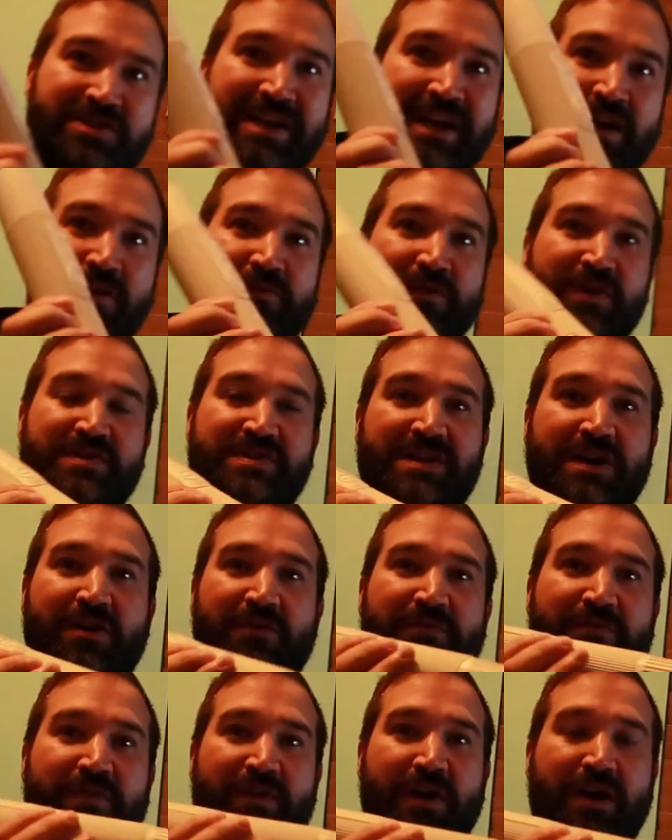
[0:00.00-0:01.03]
check it out for
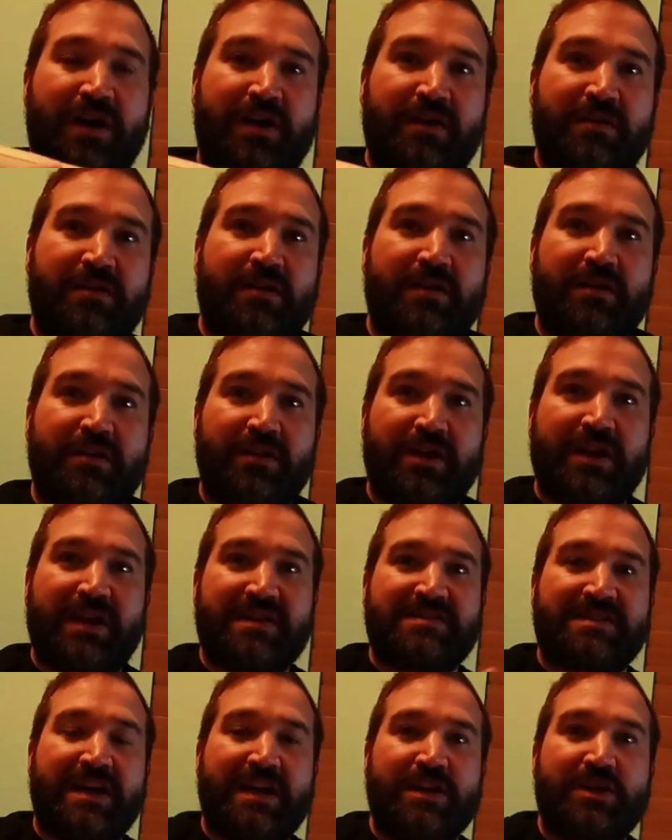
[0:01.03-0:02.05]
yourself. Like
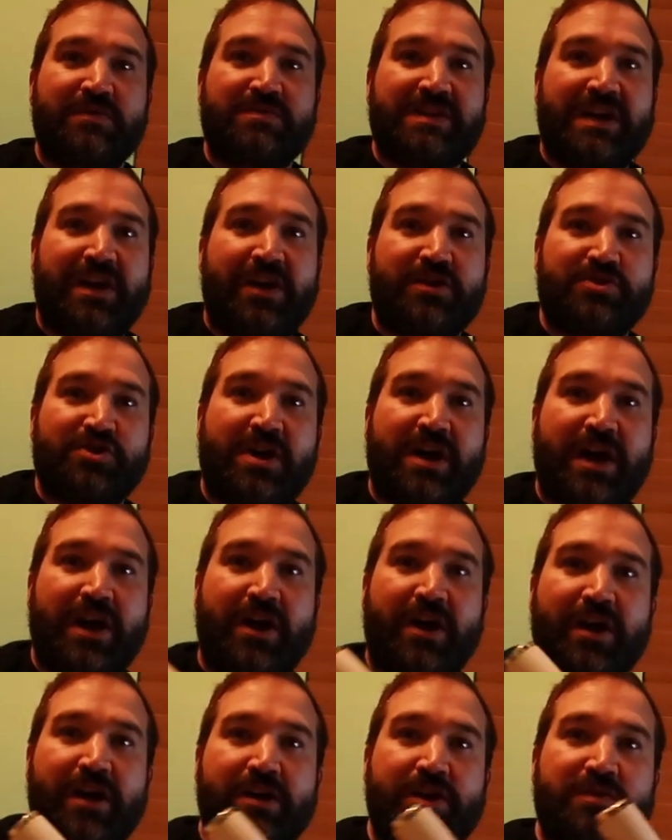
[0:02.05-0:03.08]
I said, use a hair
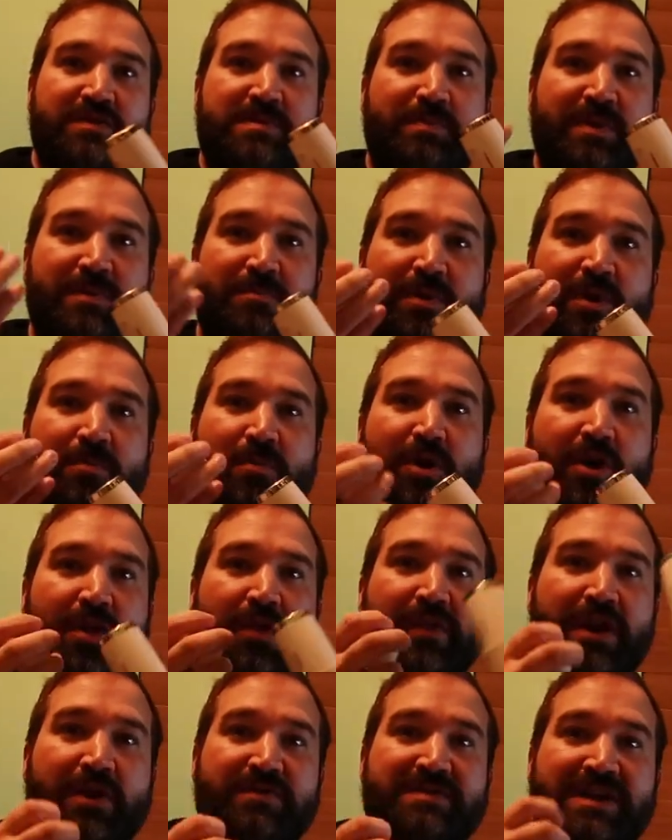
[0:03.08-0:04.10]
dryer and use a ping pong ball,
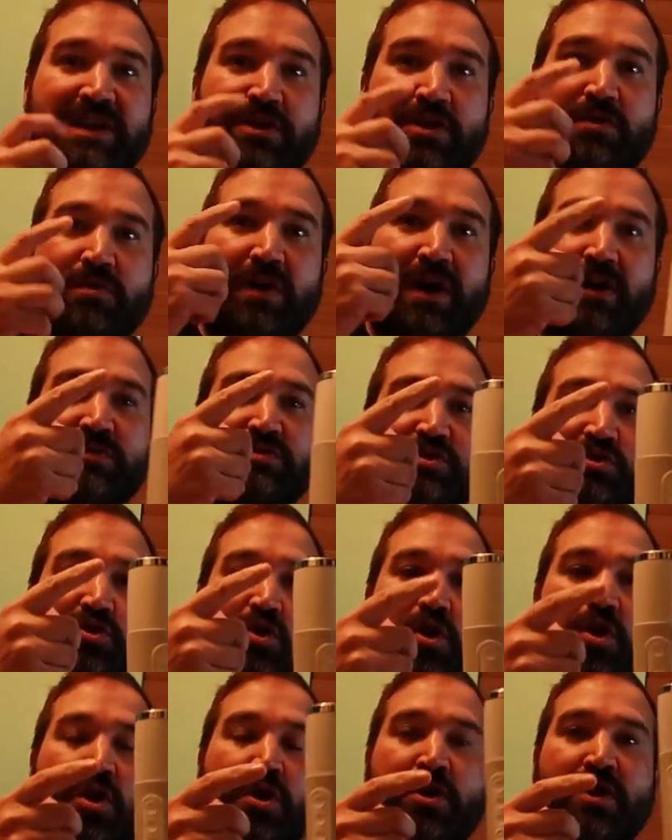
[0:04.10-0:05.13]
and that'll tell you how
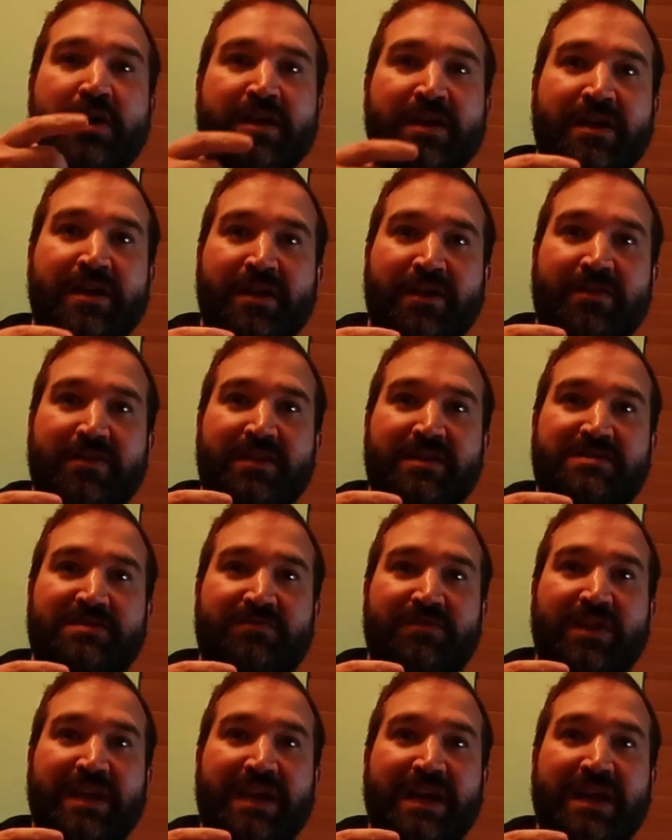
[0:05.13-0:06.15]
strong
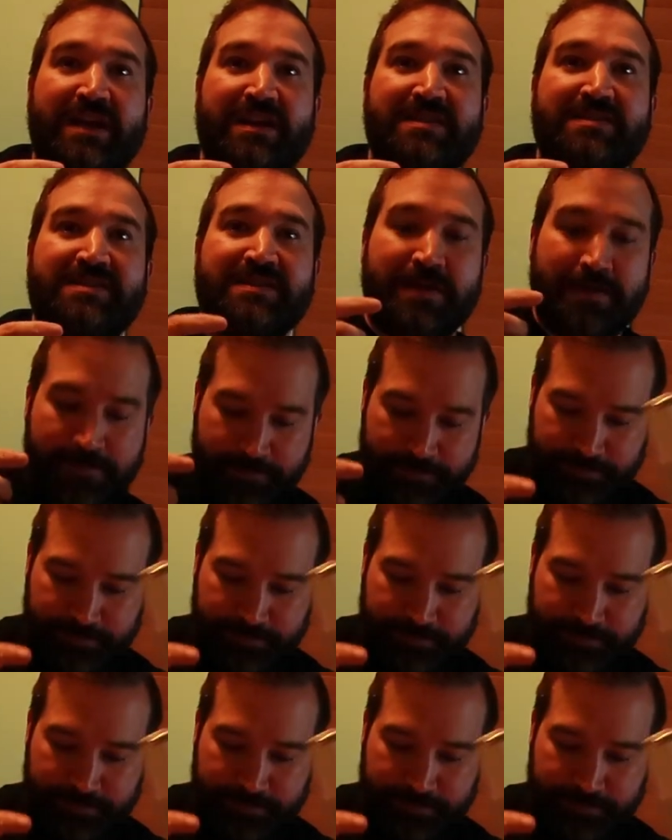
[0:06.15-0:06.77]
this really is.